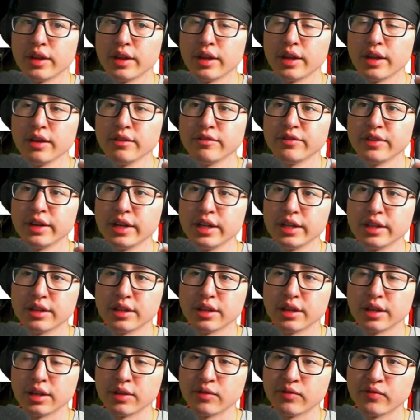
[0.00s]
if
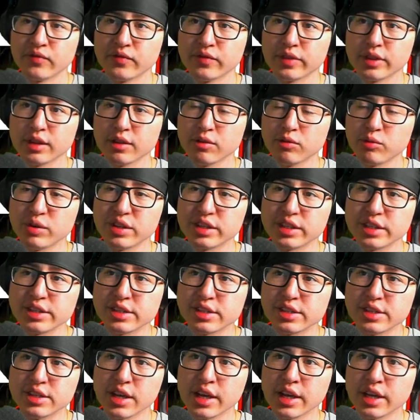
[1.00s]
anything, with
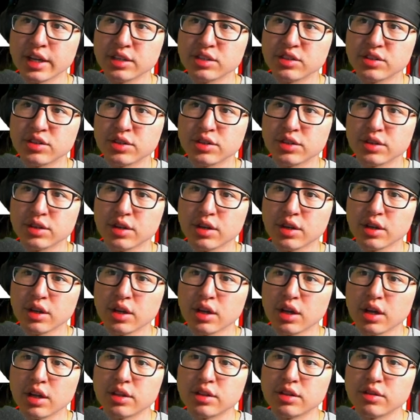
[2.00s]
this stage,
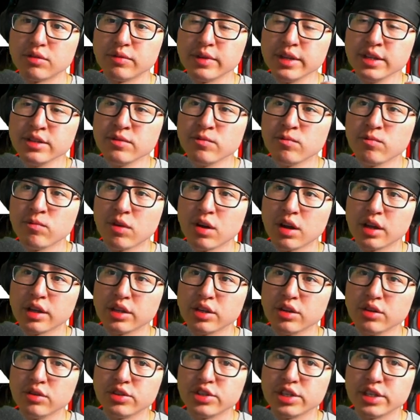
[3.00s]
the reason why
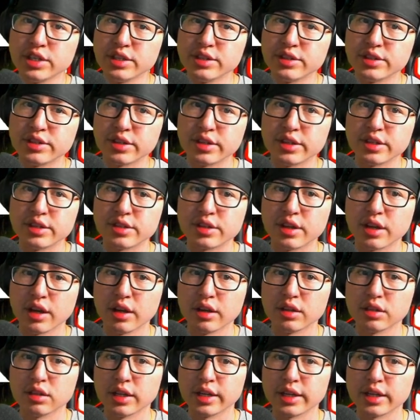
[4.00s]
Yoshi's is
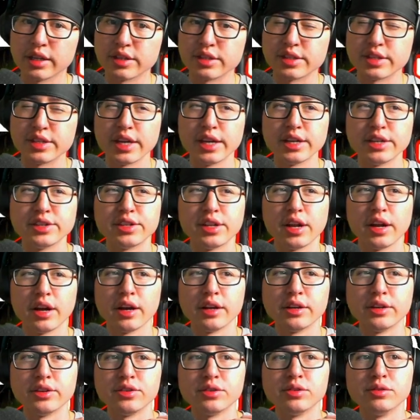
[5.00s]
kind of like a stage that
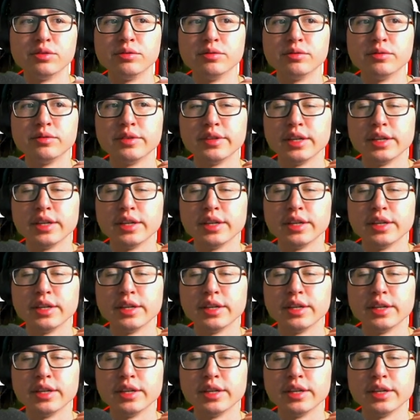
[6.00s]
I don't